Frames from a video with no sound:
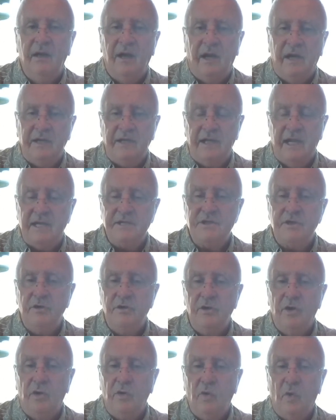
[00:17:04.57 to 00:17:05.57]
a yes or
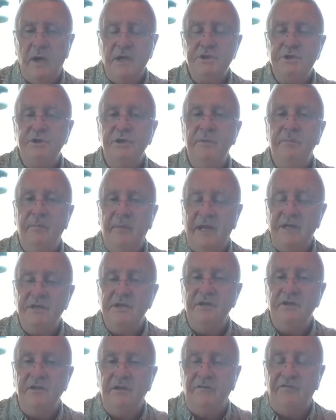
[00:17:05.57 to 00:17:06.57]
no question meant
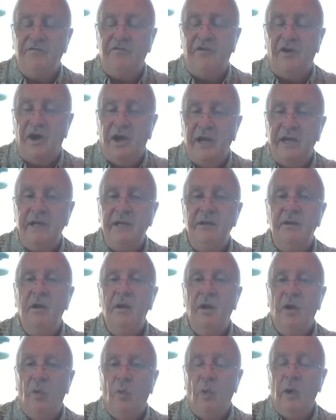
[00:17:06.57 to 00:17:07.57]
to define
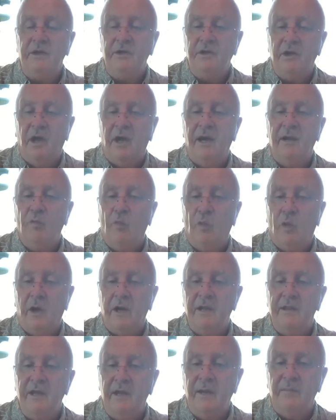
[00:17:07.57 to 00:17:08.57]
what God
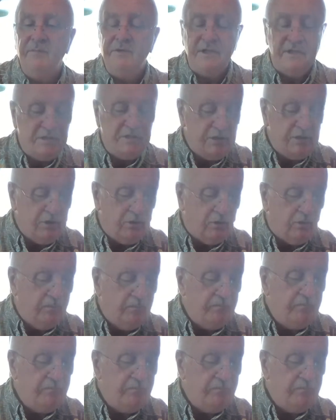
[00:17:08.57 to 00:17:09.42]
wanted them to do.